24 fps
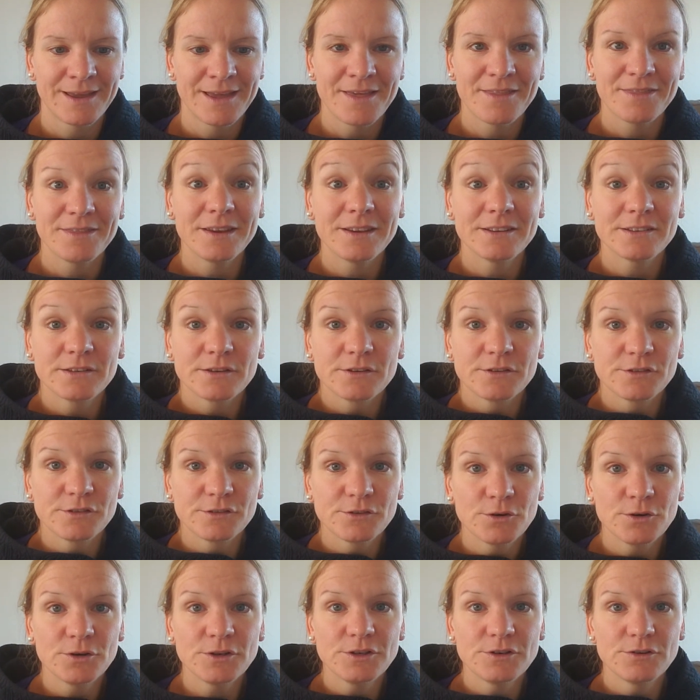There's a
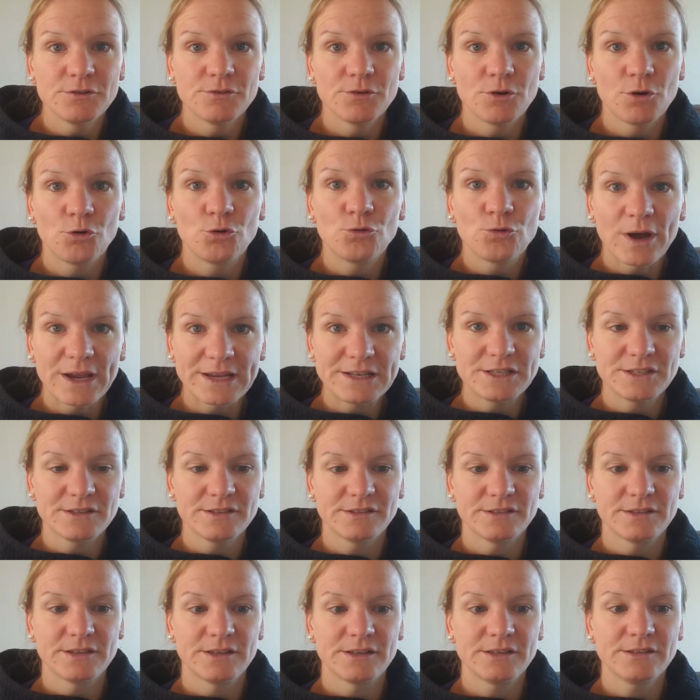certain
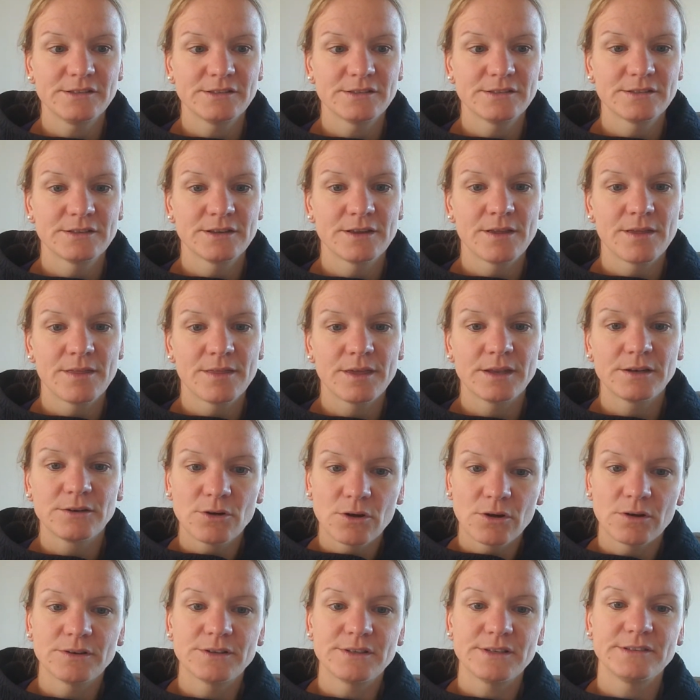righteousness that
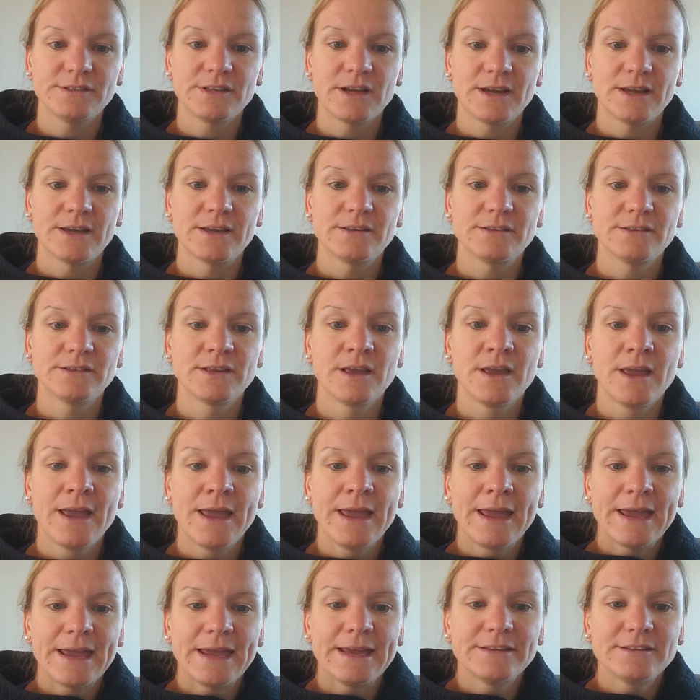God desires.
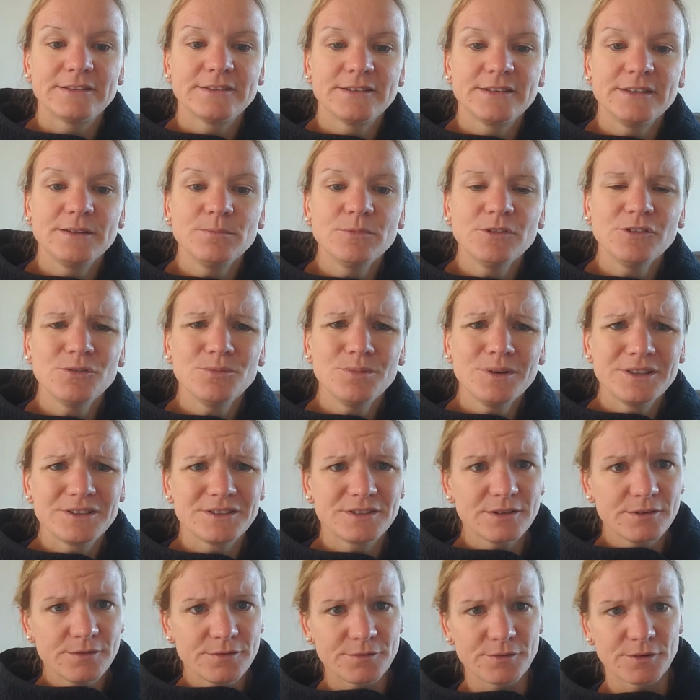It seems to be
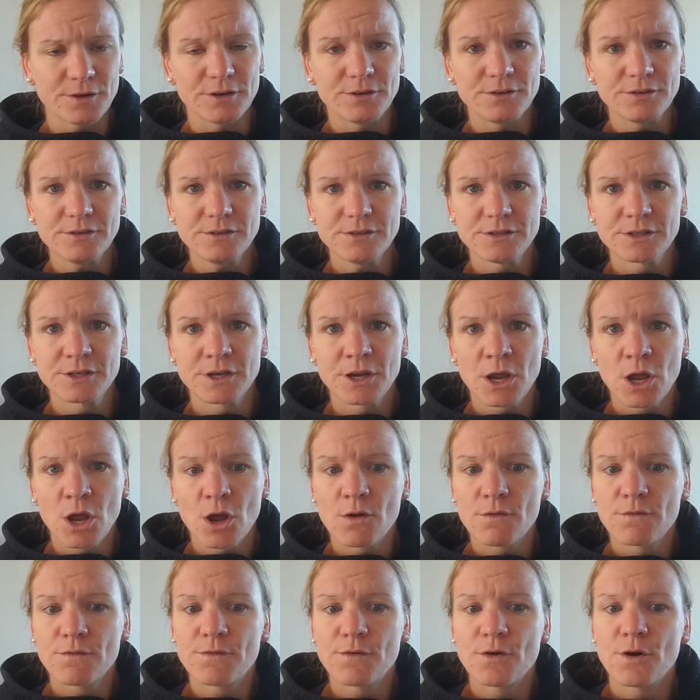different
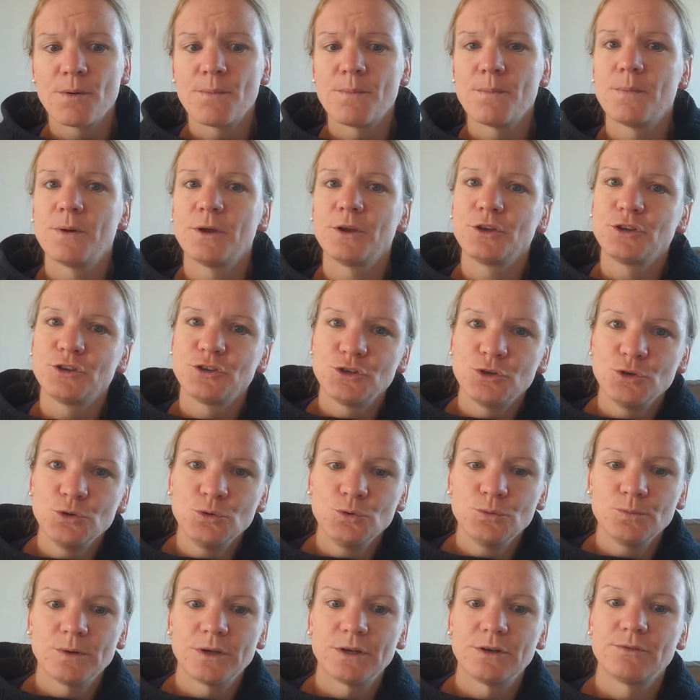from a
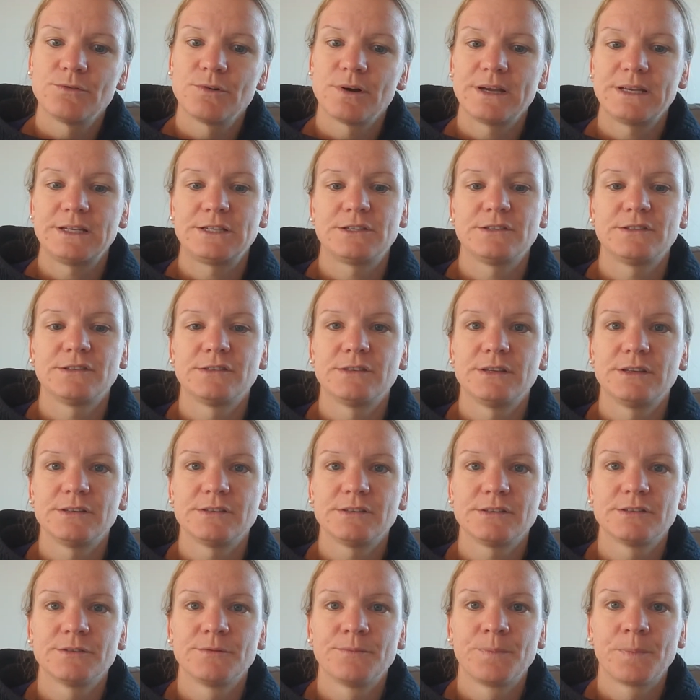human
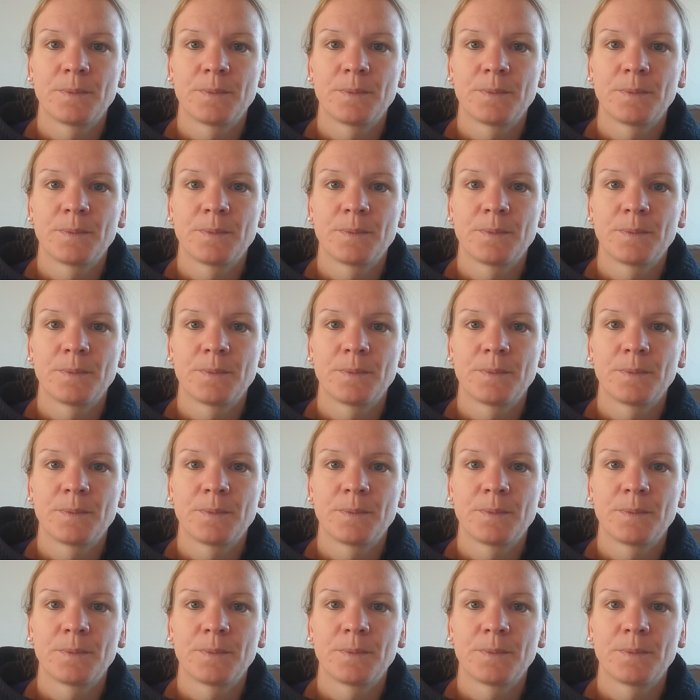righteousness.